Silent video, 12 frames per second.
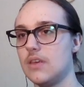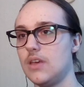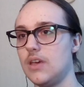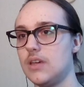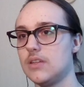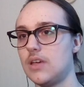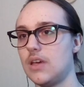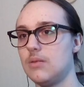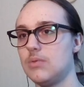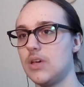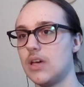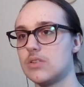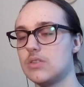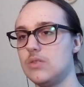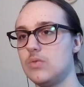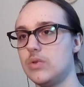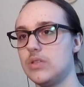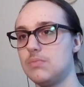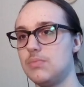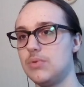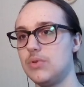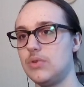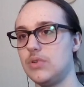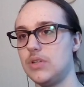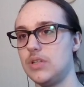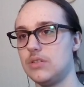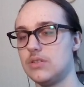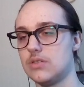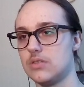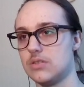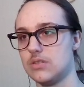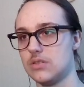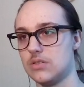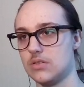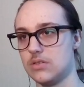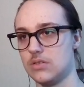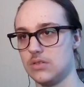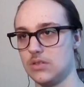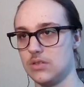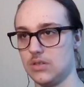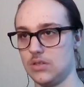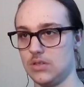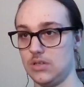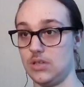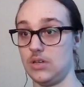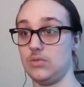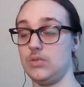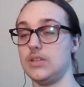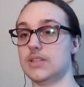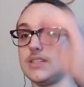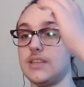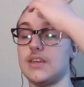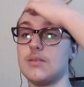And I'm actually going to put, oh goodness, I think